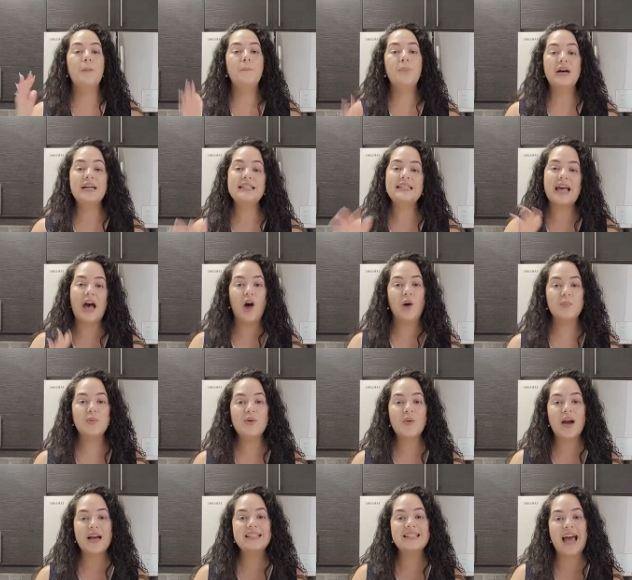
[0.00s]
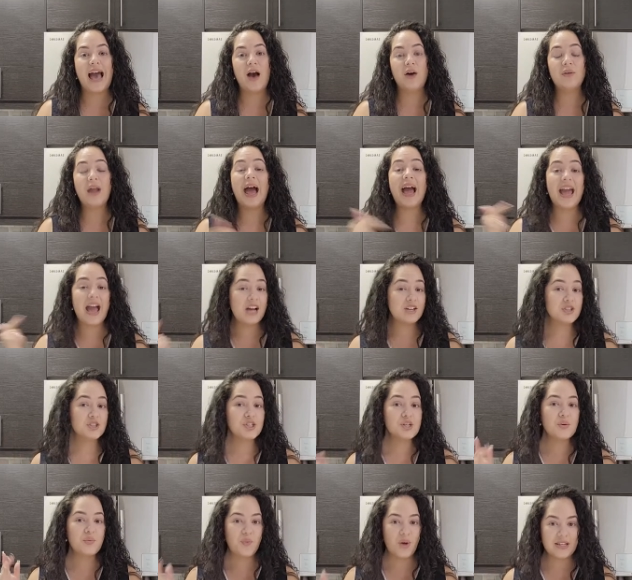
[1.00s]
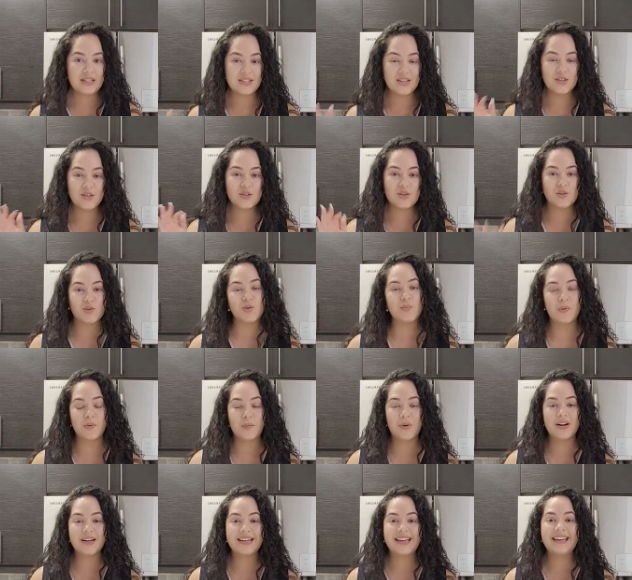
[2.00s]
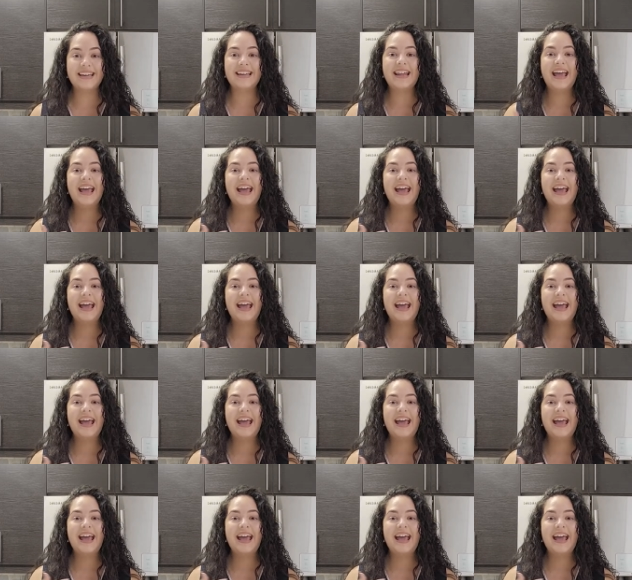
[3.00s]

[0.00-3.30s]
But to help you guys out, I actually went to the supermarket